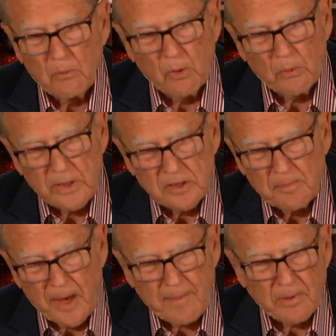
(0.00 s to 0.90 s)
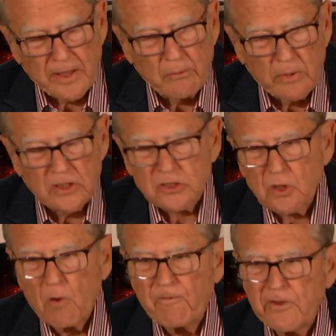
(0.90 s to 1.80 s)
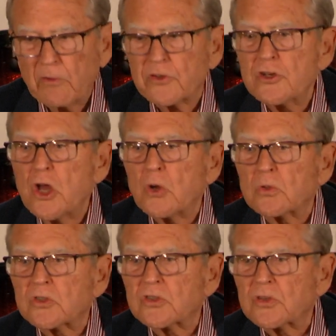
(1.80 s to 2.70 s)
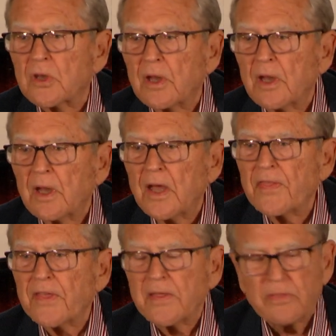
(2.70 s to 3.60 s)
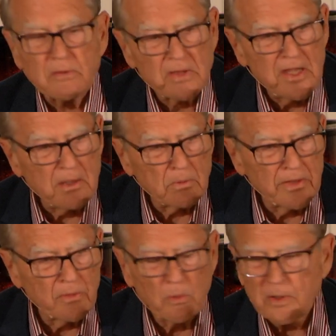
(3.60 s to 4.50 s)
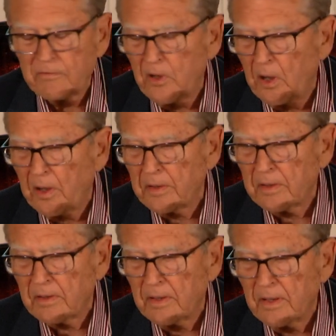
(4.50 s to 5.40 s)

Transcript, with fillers: will read the Bible and read Scofield's notes and think they're equally the Word of God,